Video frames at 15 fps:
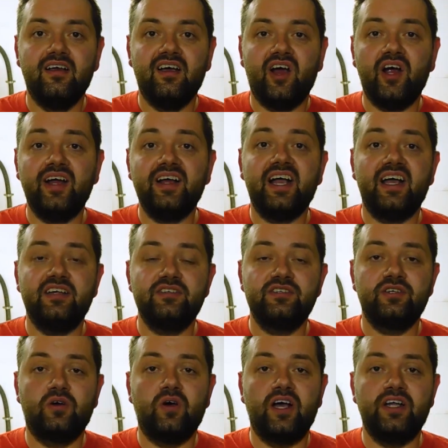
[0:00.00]
Alright guys,
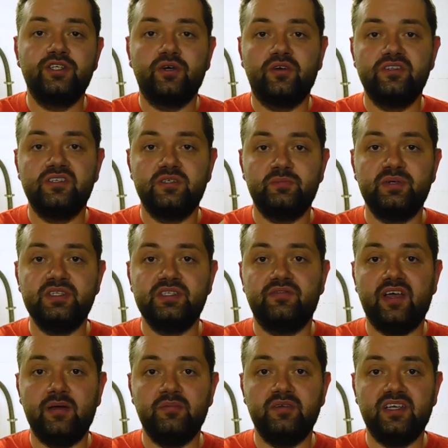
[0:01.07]
so I chose this piece of
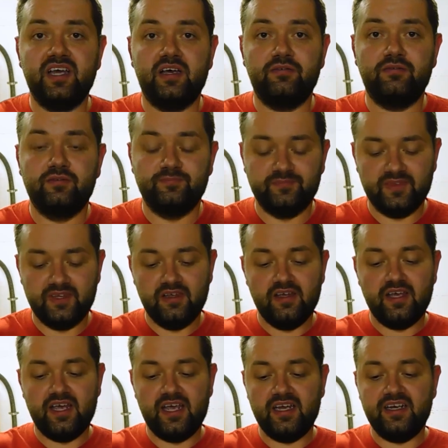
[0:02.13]
MDF,
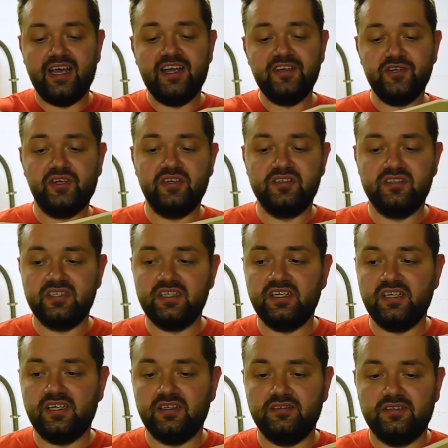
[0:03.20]
and as you can
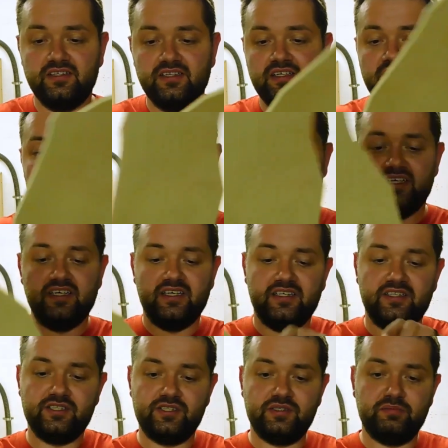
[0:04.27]
see,
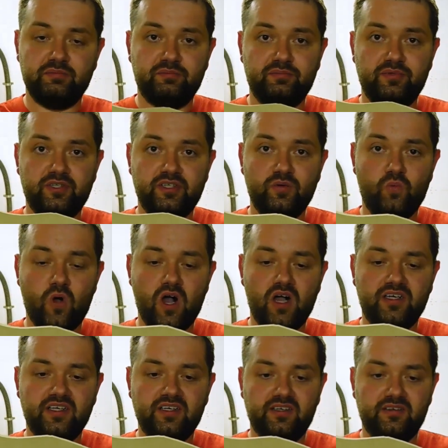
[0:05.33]
it's pretty
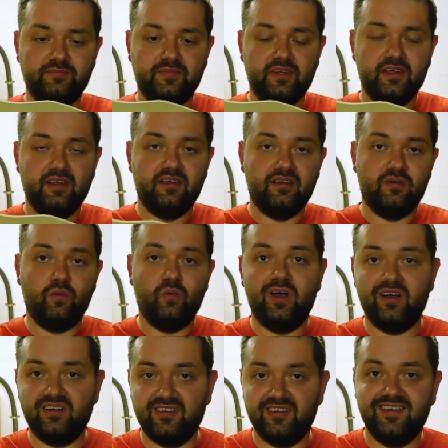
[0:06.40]
wonky.
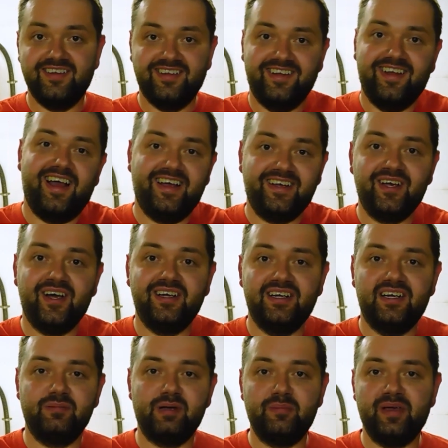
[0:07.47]
Well, I cut it
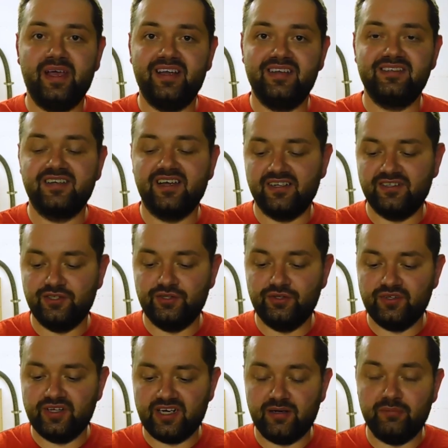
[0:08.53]
on my bandsaw to
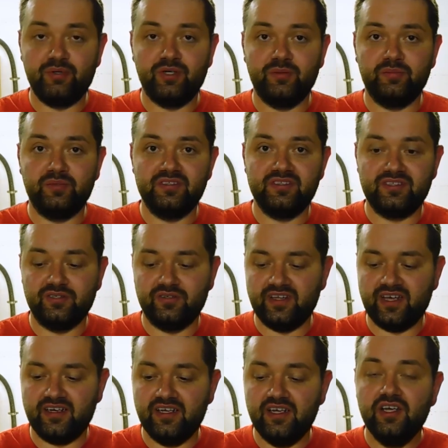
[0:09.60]
do that on purpose so
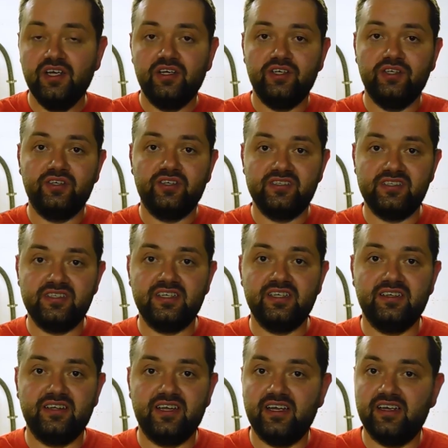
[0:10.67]
that you could
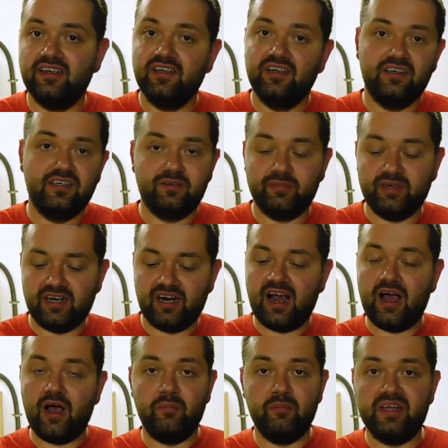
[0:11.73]
see that no matter
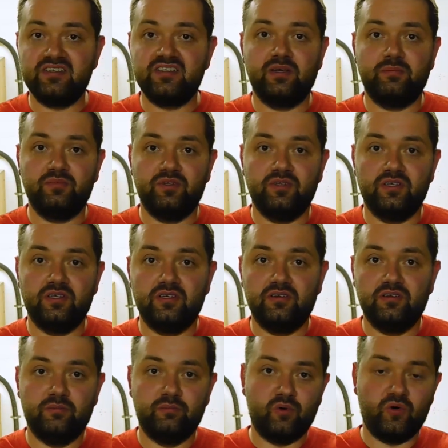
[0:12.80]
how messed up
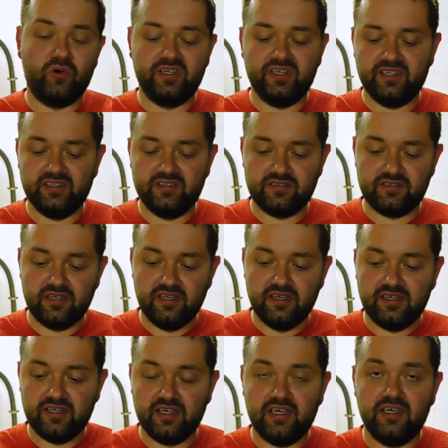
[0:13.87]
the board is,
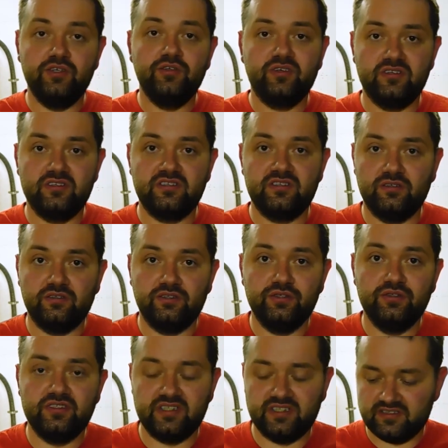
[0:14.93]
you can still
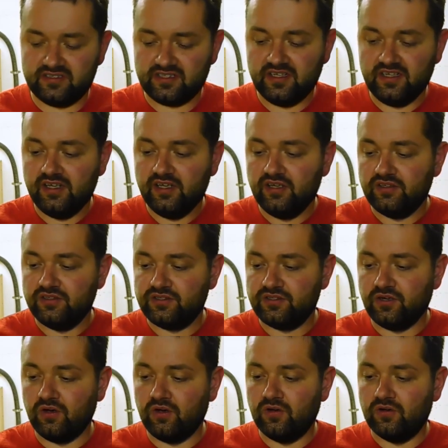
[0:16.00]
use this.
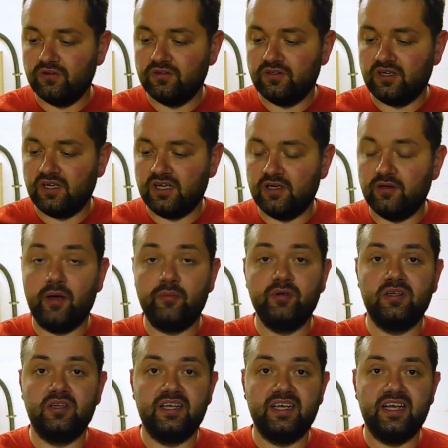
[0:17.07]
So I'm going
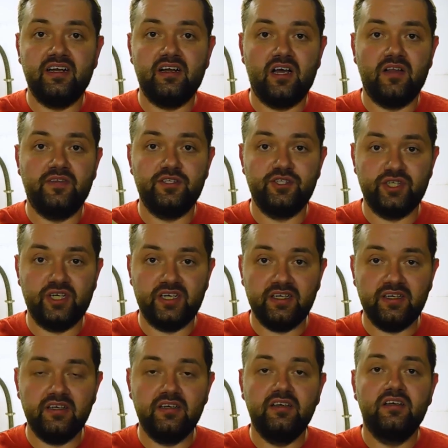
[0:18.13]
to lay it on the
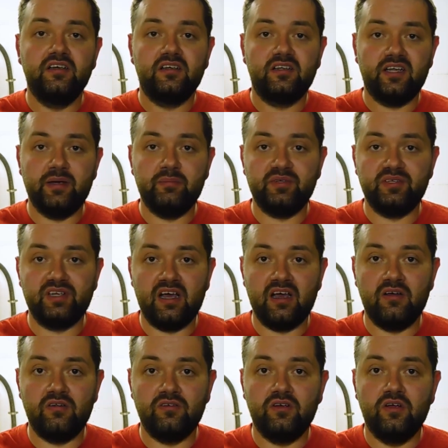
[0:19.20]
jig, clamp it
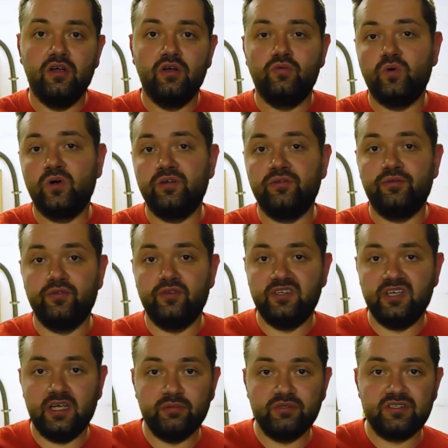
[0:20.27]
down, run it through the
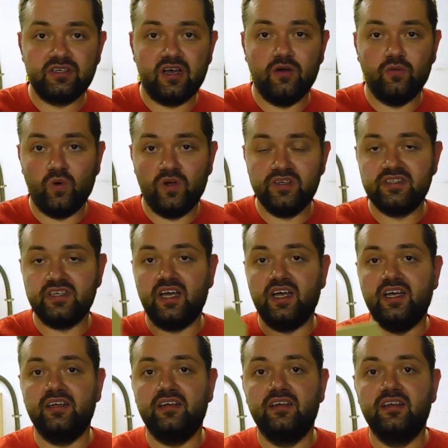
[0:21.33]
table saw on one
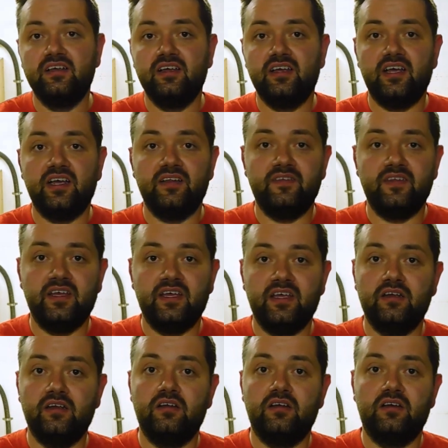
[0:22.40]
side, and
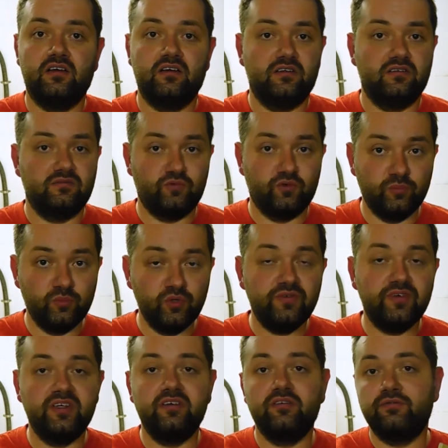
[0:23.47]
then remove
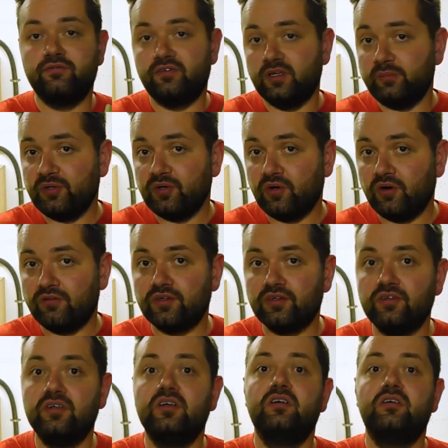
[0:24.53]
it, flip it
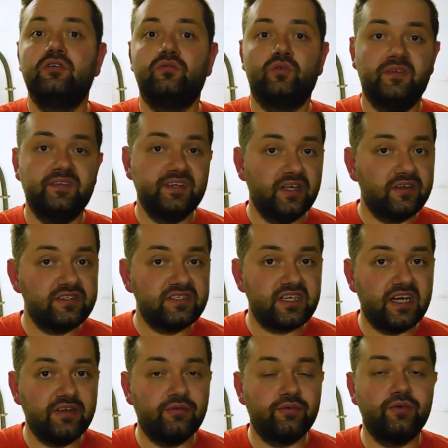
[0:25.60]
over, run the other
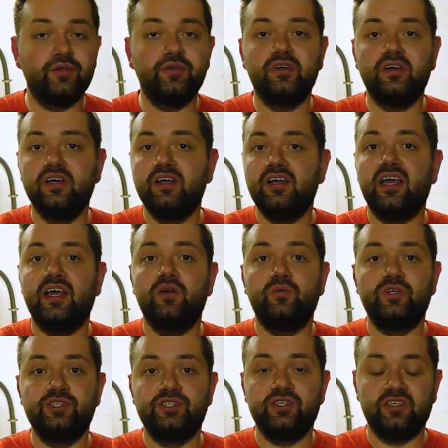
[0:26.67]
side through, and
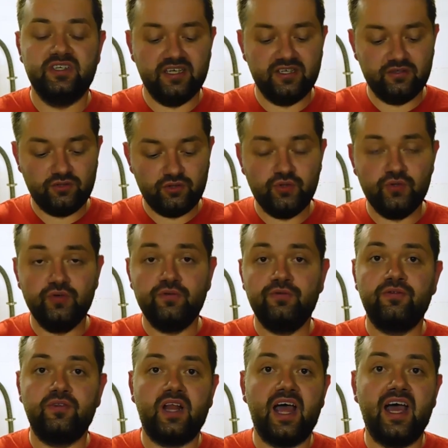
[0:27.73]
we should get 2
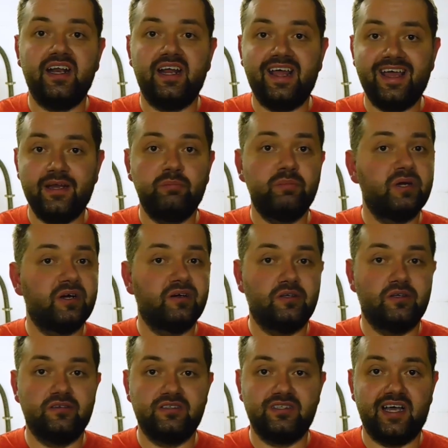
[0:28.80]
flat and
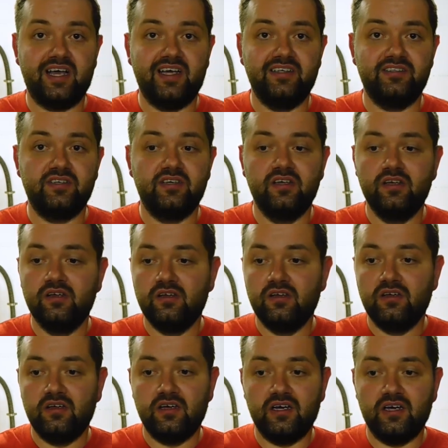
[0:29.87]
parallel sides,
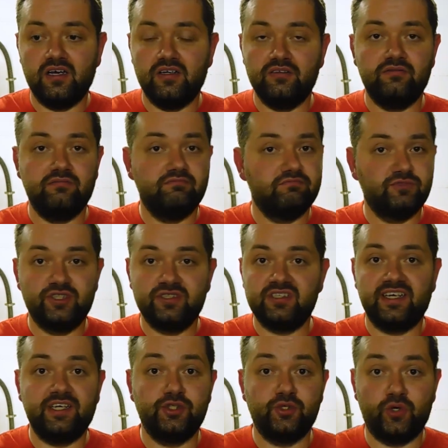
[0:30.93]
just
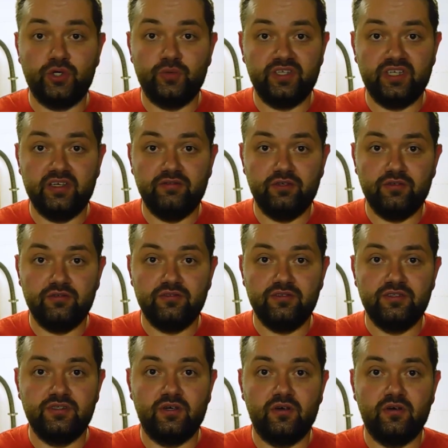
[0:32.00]
like a joiner would give you.
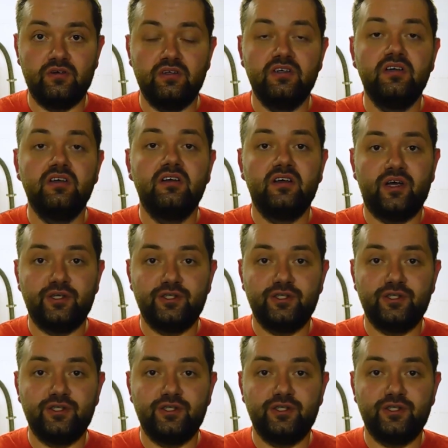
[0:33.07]
So I'll